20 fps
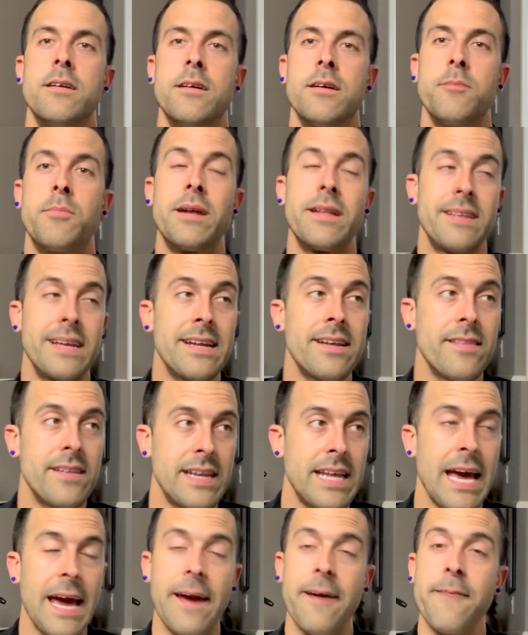But at the end of the
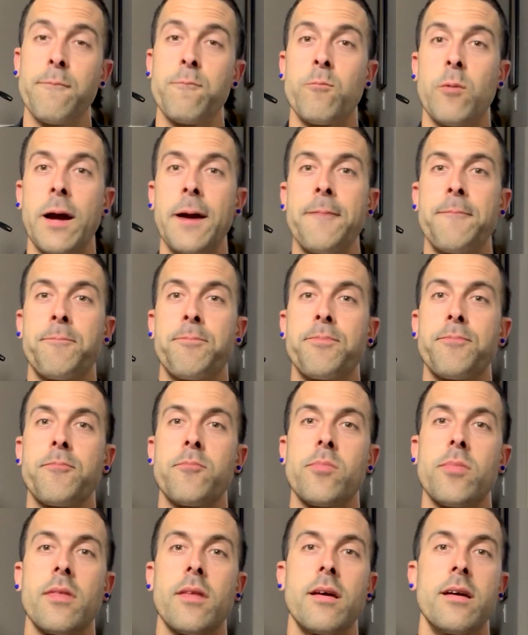day, right,
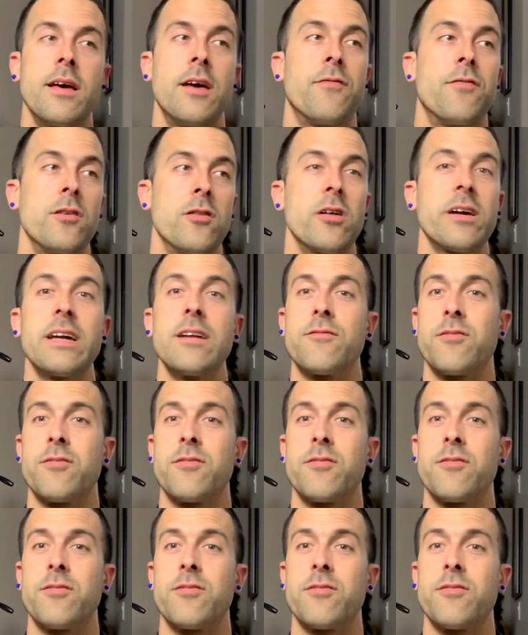if you're looking